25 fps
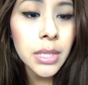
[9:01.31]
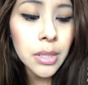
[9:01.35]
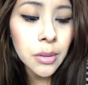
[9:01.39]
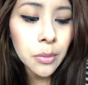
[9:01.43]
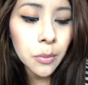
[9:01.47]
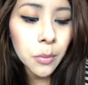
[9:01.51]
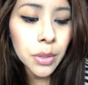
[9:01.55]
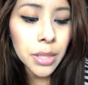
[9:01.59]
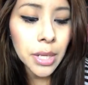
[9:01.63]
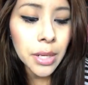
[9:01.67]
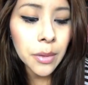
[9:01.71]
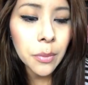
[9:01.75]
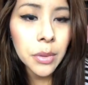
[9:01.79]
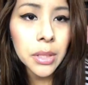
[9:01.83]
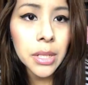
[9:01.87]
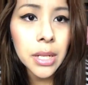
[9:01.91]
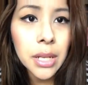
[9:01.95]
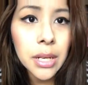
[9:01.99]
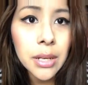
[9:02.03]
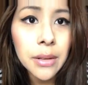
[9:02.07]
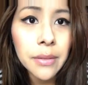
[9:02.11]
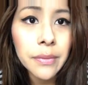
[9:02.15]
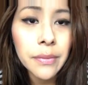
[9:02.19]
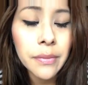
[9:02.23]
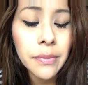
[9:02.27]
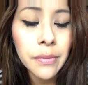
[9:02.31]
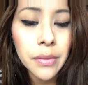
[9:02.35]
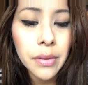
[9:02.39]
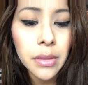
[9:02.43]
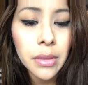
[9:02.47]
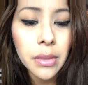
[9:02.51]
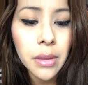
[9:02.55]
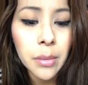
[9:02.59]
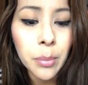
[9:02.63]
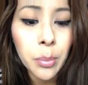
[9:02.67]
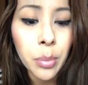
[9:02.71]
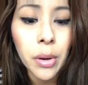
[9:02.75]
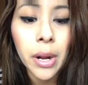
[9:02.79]
when I run out
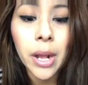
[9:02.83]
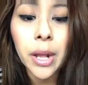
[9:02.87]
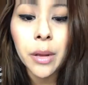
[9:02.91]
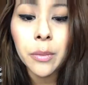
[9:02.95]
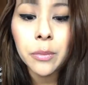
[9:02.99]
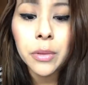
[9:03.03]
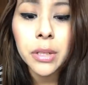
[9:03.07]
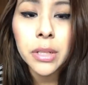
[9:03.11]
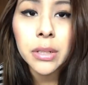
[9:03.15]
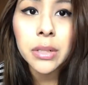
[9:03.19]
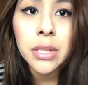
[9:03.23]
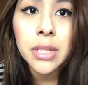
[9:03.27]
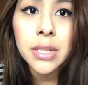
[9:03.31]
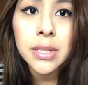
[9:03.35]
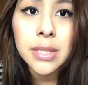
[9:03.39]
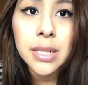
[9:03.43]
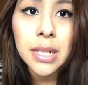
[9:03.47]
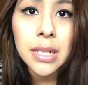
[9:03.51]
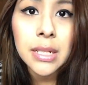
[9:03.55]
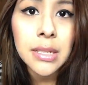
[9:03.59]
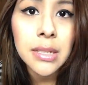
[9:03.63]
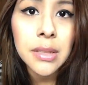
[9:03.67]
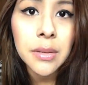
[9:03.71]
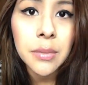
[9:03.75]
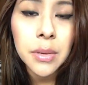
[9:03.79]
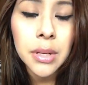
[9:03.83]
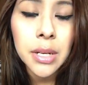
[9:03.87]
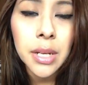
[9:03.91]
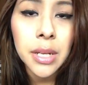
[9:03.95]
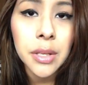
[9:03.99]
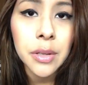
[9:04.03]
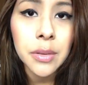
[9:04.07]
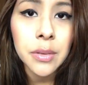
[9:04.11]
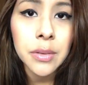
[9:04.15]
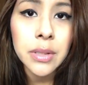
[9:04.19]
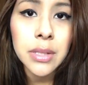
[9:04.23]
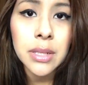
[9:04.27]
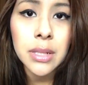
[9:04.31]
of the brown one, because that's the one I
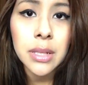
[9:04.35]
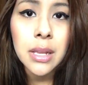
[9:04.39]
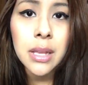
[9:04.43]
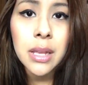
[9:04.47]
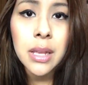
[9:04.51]
use